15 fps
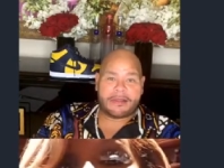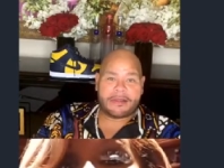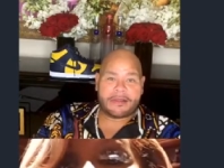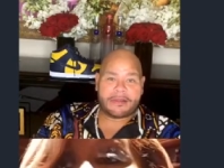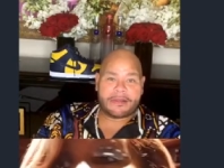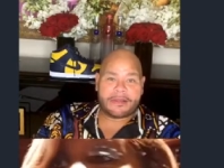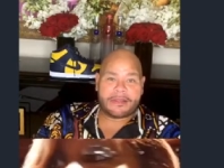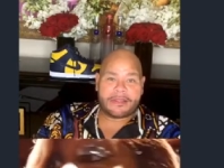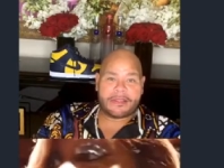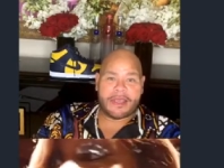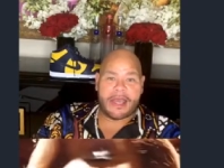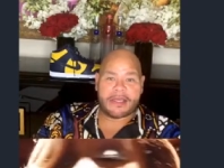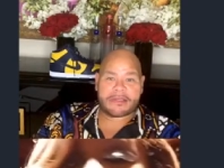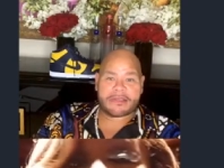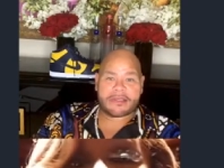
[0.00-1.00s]
I couldn't hear
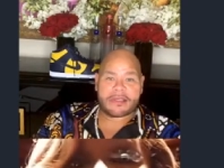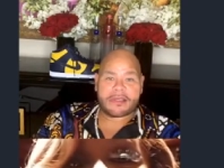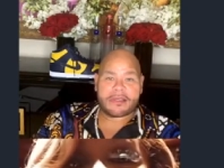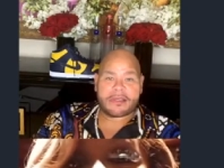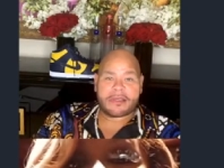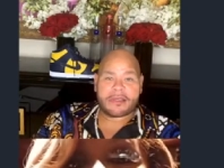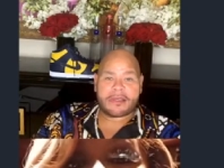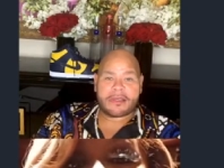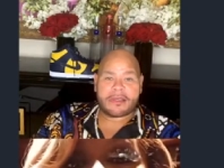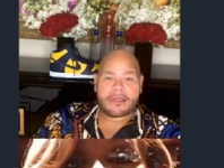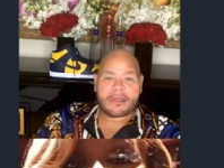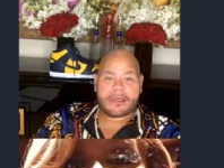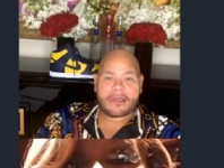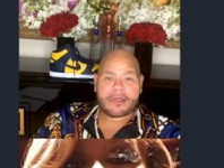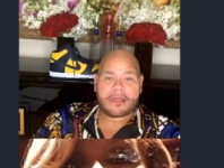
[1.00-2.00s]
what you said the
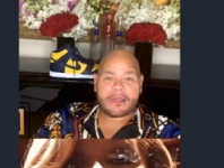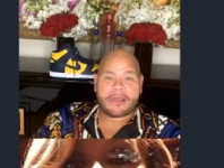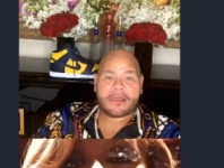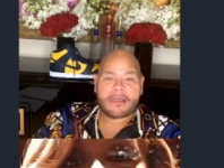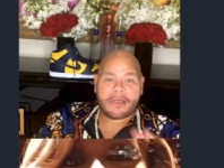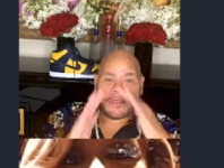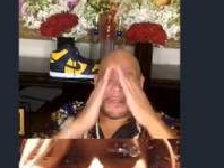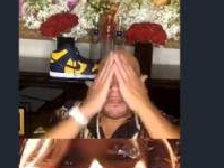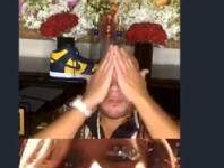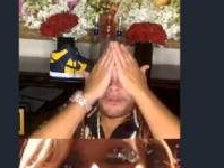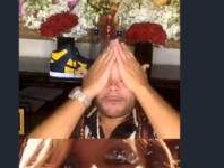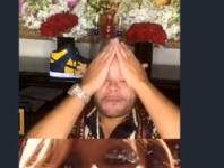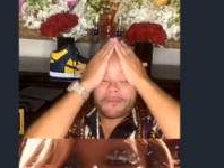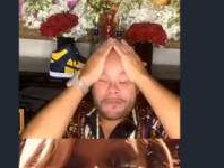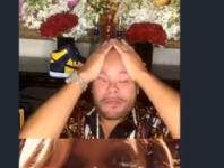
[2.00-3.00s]
last.
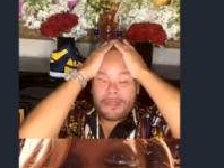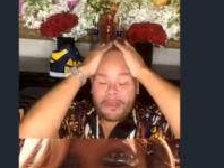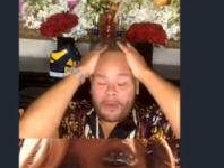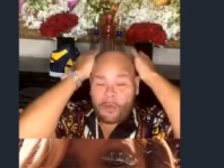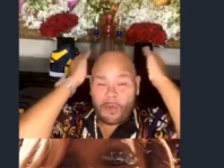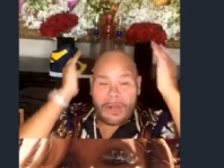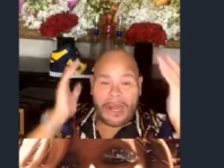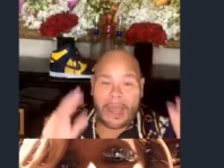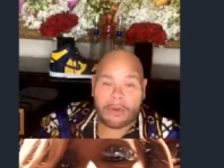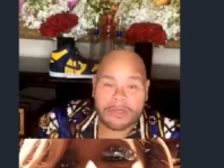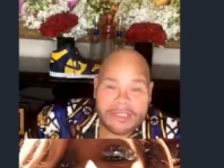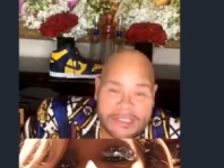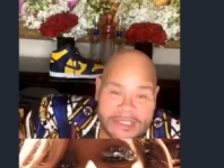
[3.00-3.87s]
I can't hear